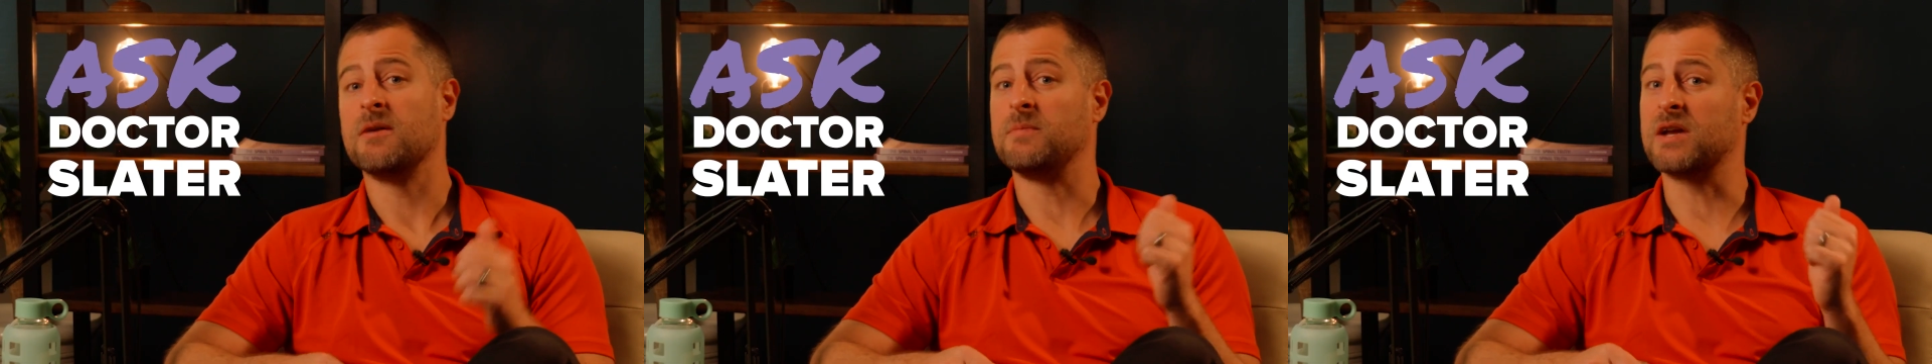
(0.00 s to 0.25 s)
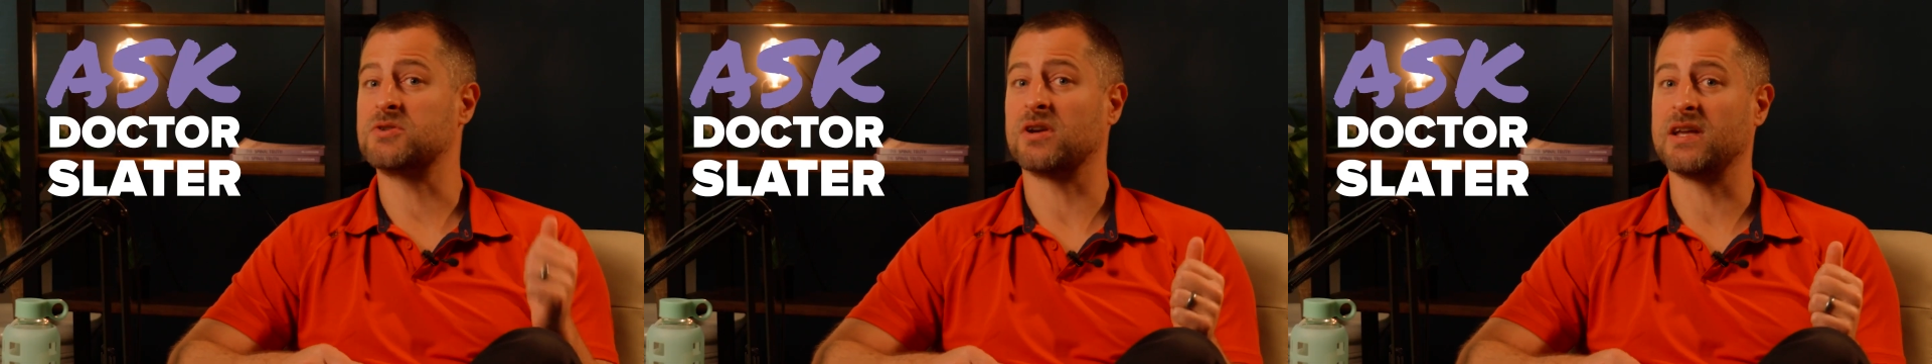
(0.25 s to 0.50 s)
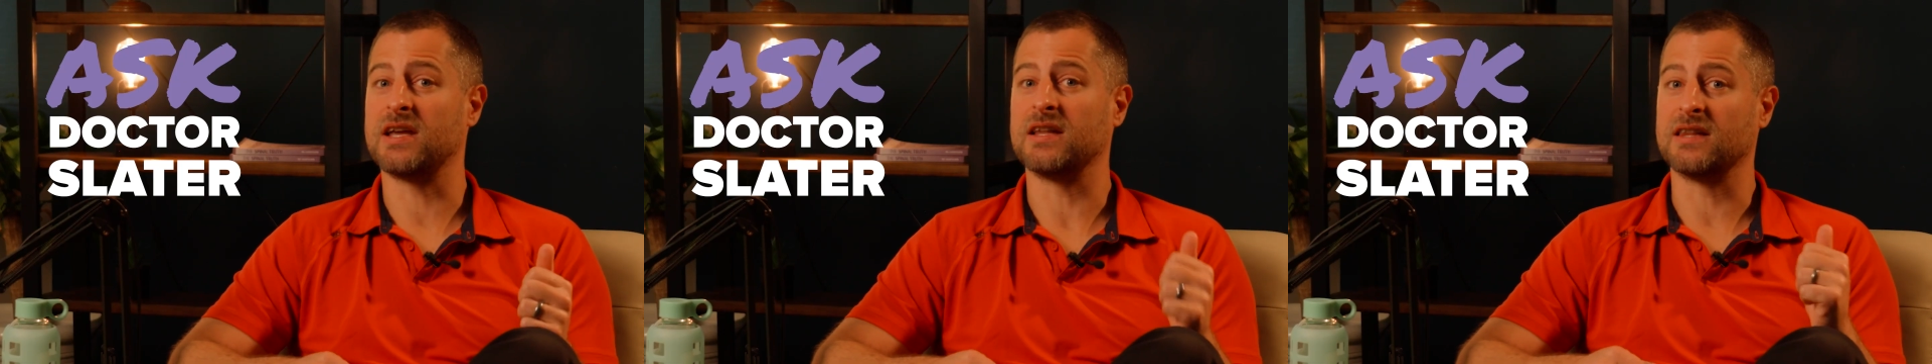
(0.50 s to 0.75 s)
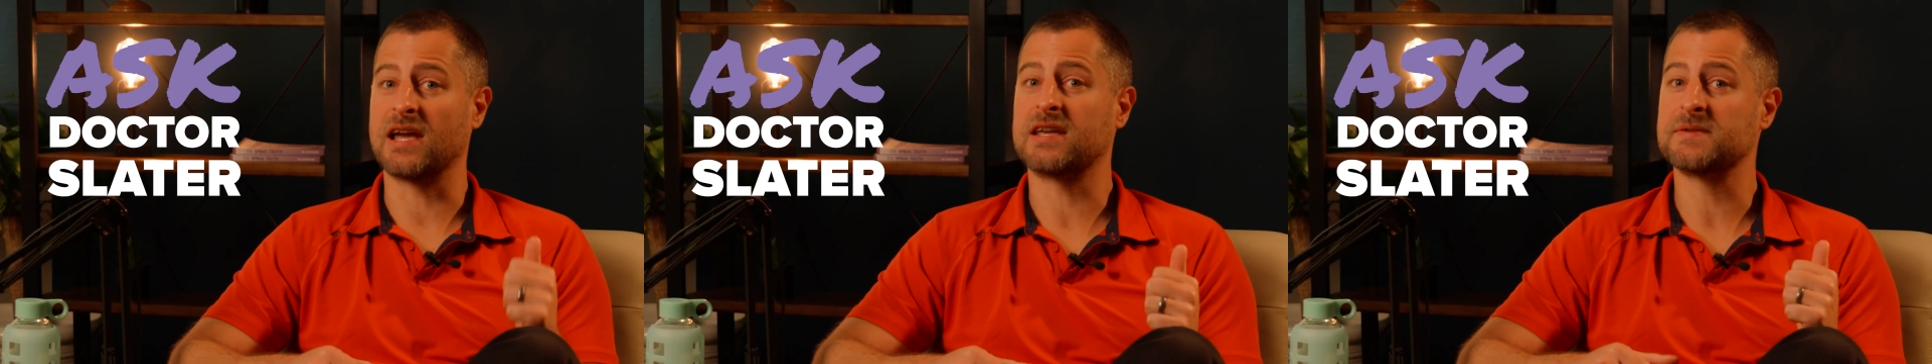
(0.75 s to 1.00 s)
Make sure to hit
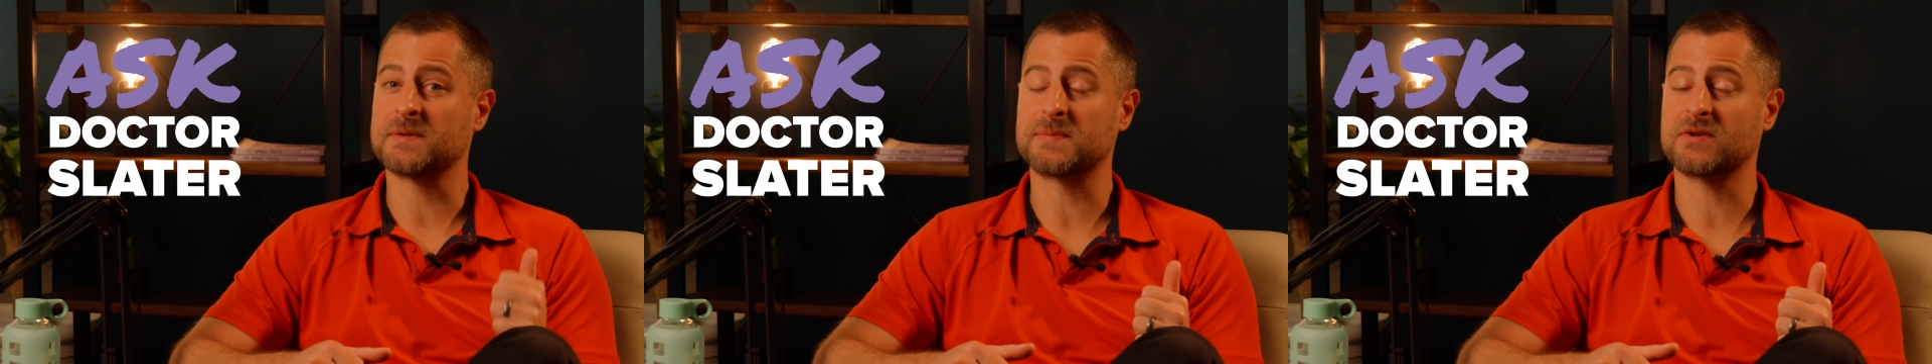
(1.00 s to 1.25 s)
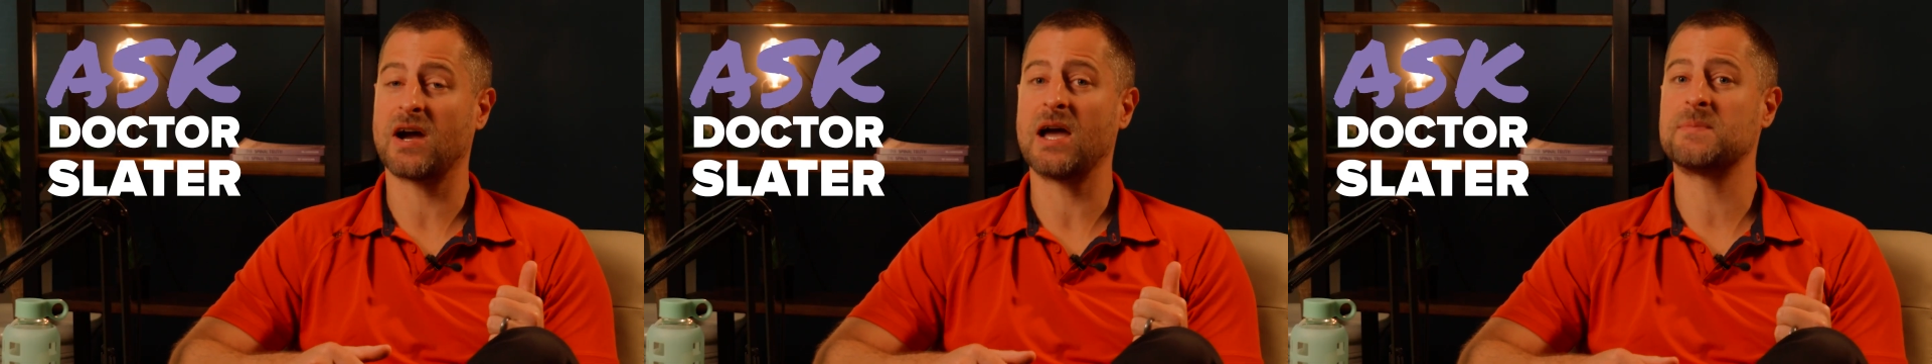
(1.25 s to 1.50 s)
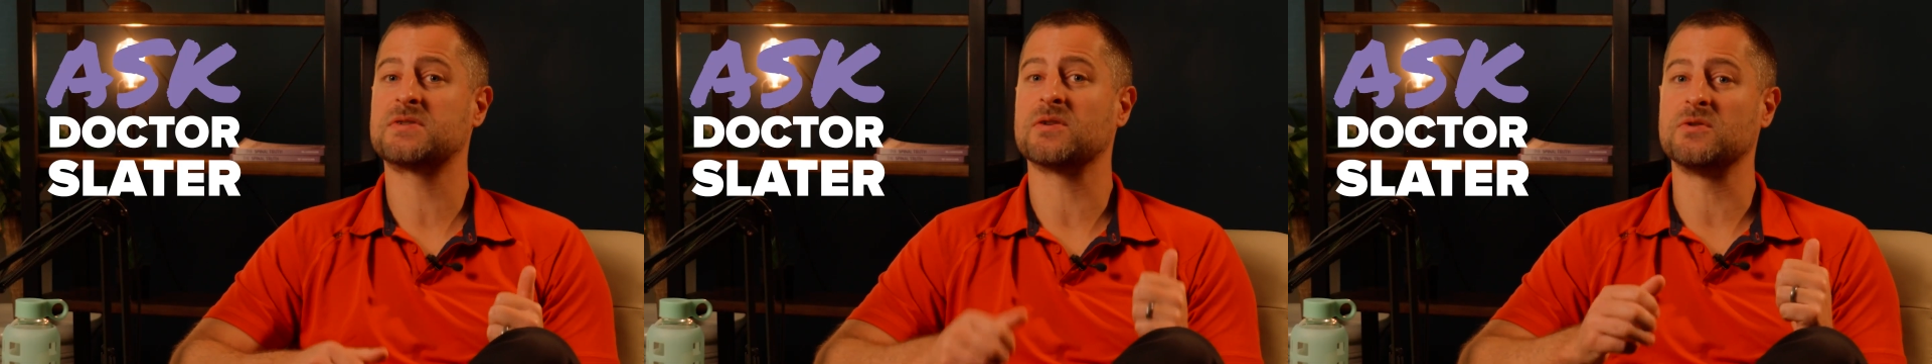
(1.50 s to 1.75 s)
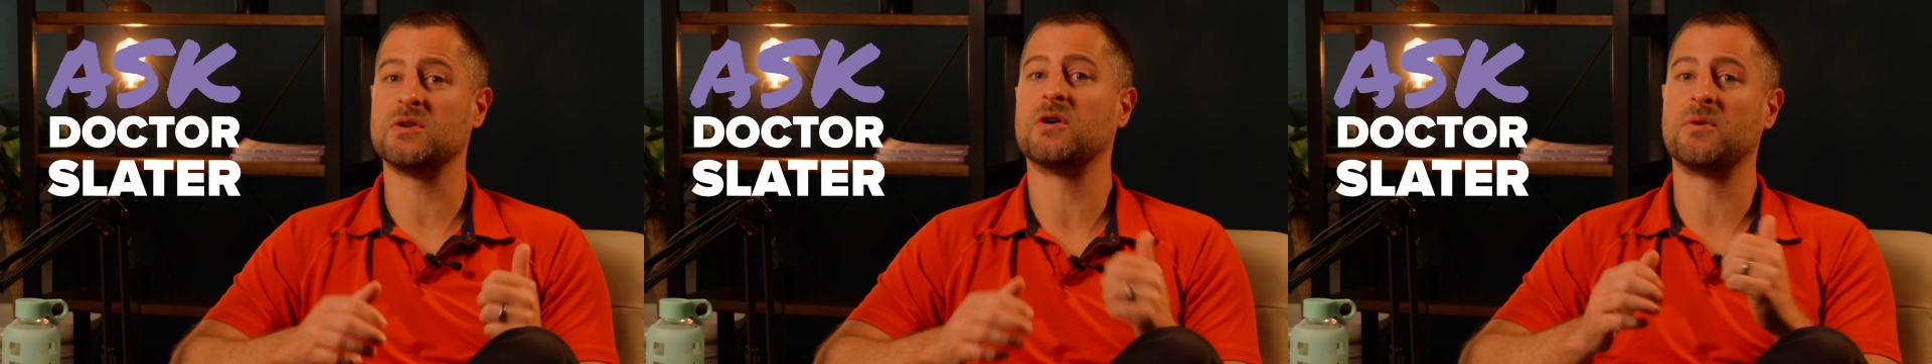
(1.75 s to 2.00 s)
like and subscribe so
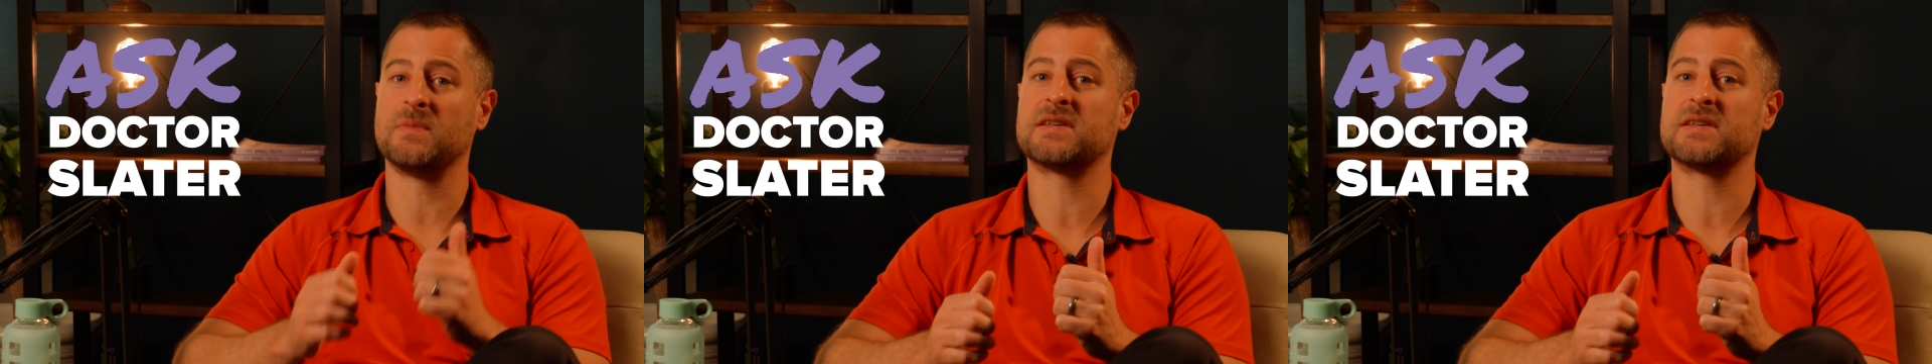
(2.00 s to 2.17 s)
you don't